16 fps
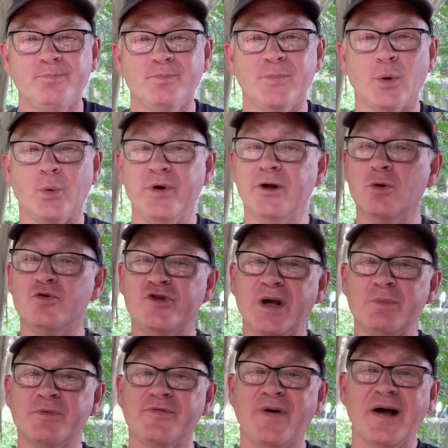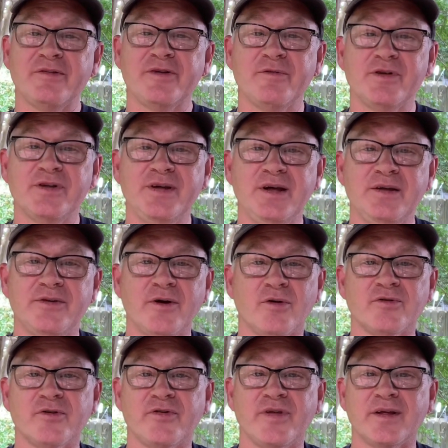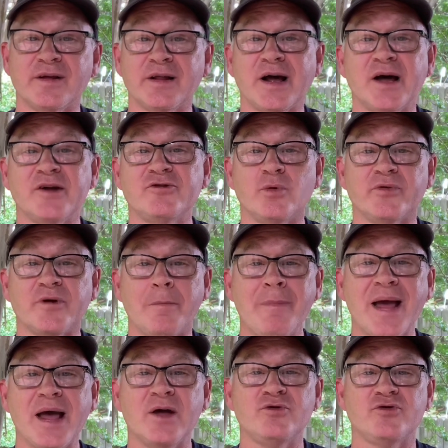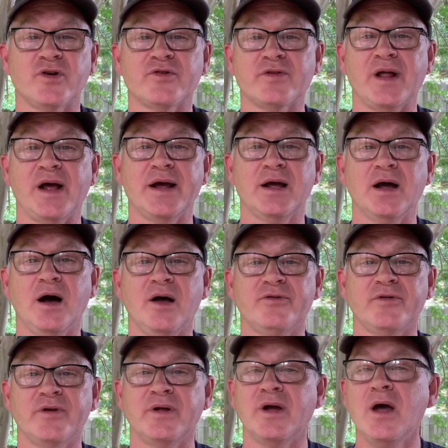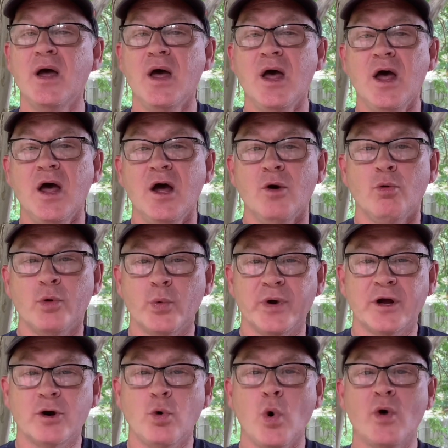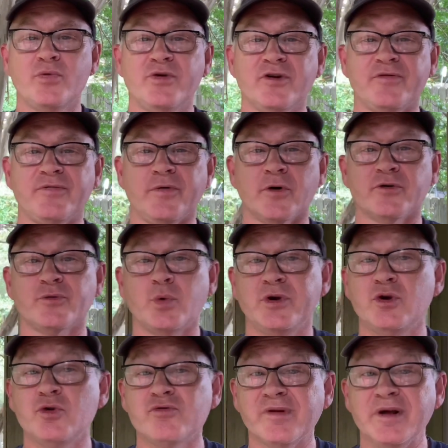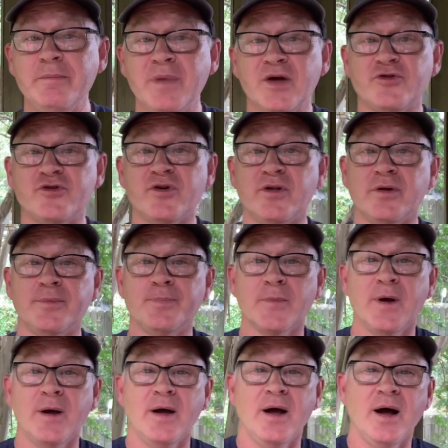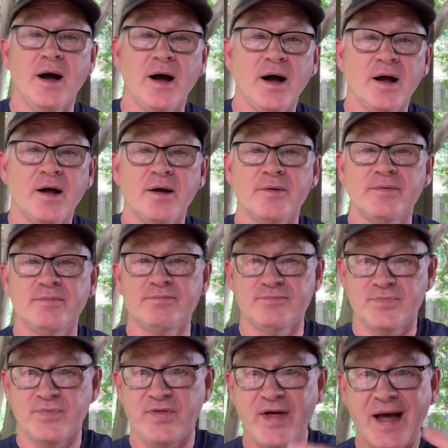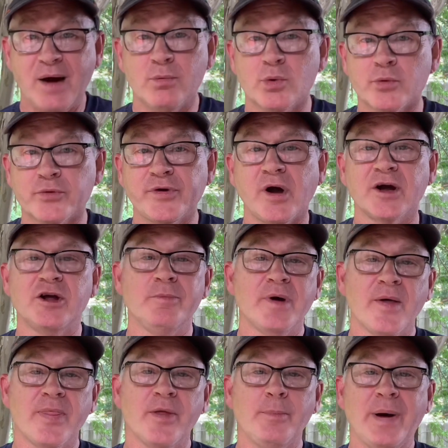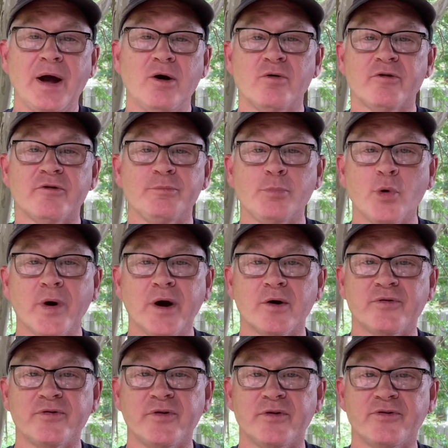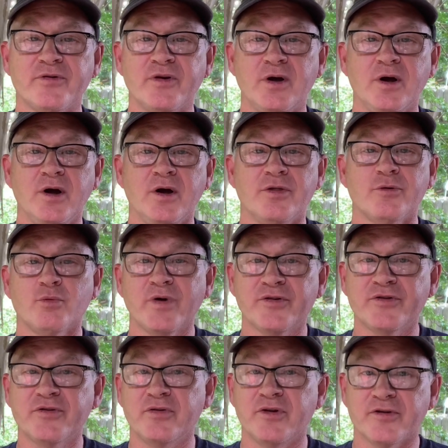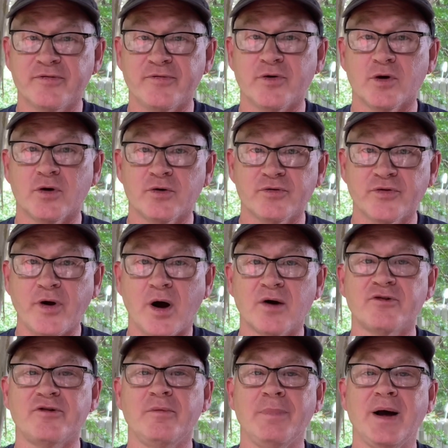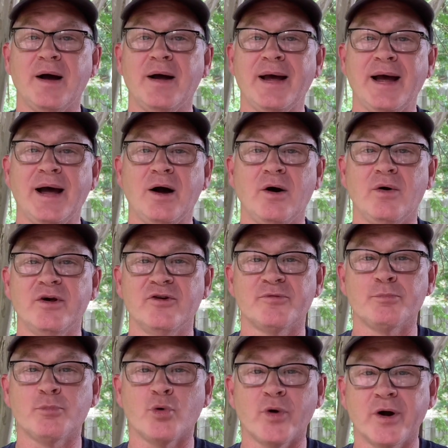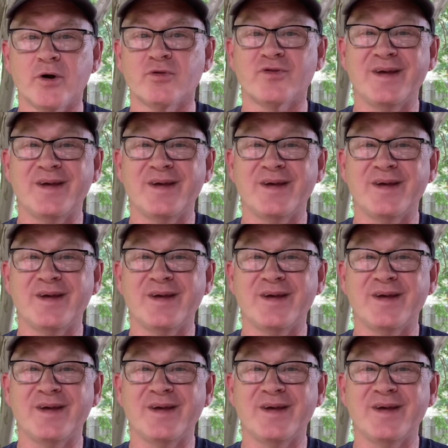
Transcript: Now, we know James 5:17 tells us that Elijah was a man just like us. And when we quote this verse, we usually mention that when we're talking about the power of prayer, since the rest of this verse talks about how his prayers